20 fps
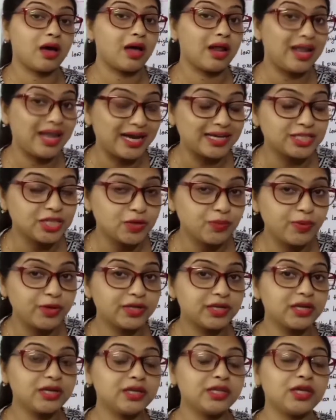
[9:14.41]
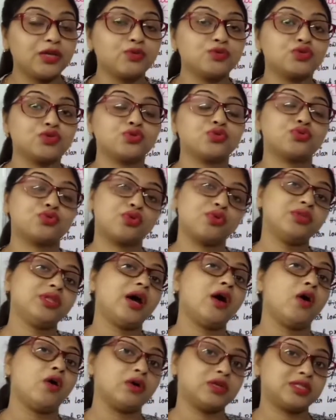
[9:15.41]
lighter weighted, they used to throw
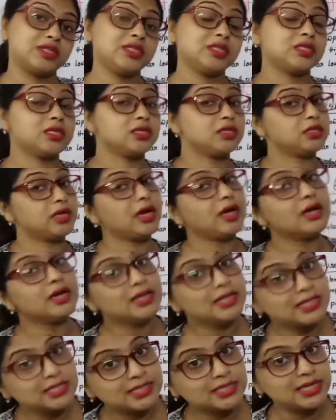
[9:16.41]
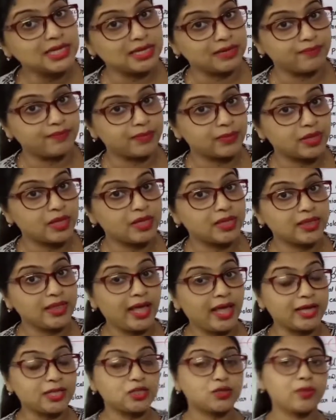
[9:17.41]
the horses in the sea.
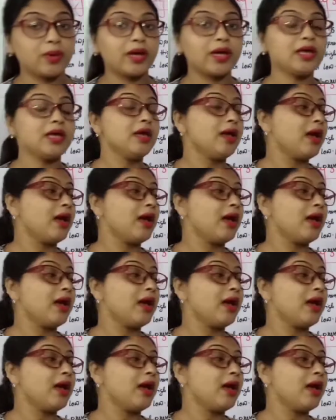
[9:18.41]
That's why